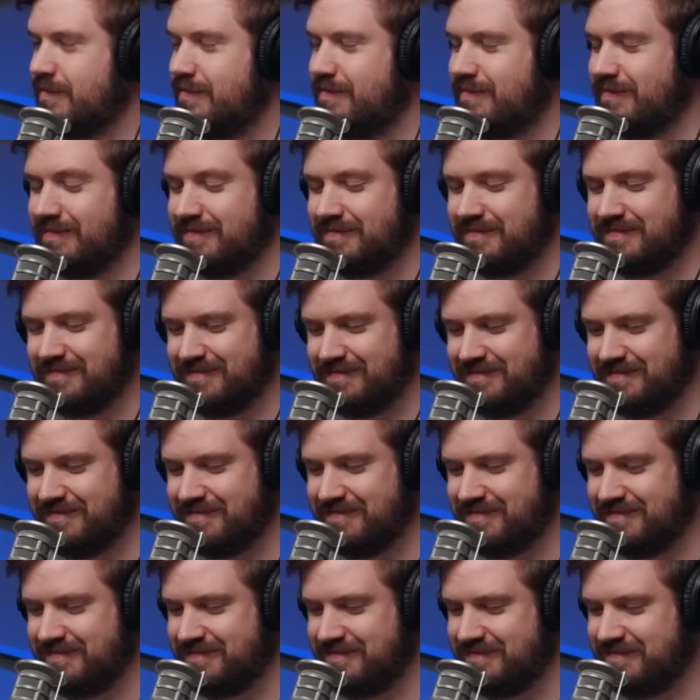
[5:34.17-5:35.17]

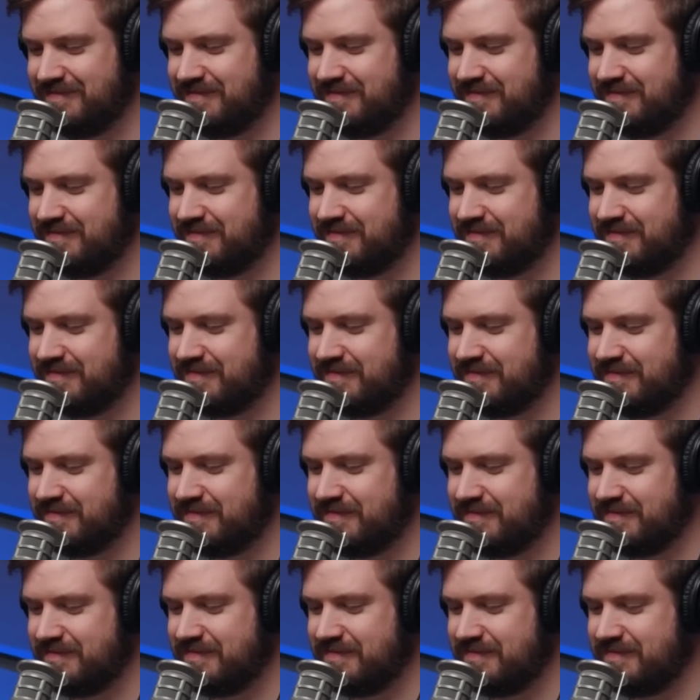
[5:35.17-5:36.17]

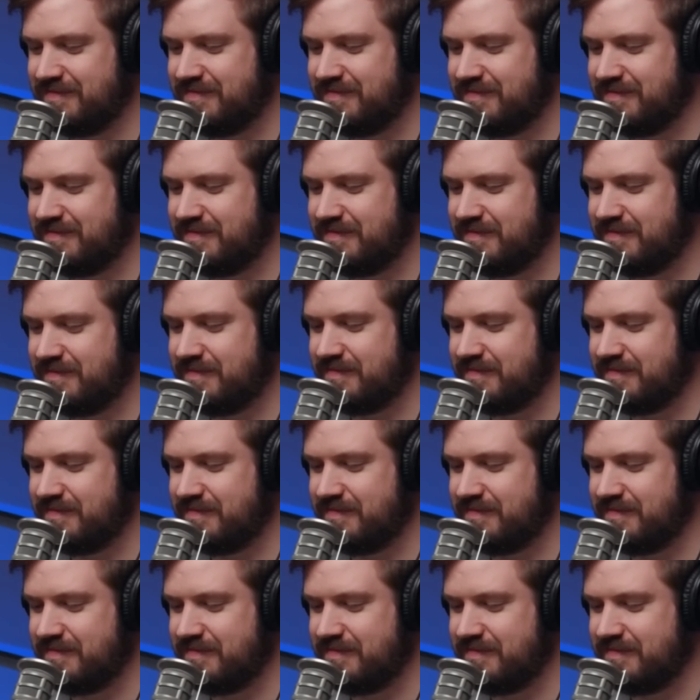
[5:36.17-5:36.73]
This person isn't speaking.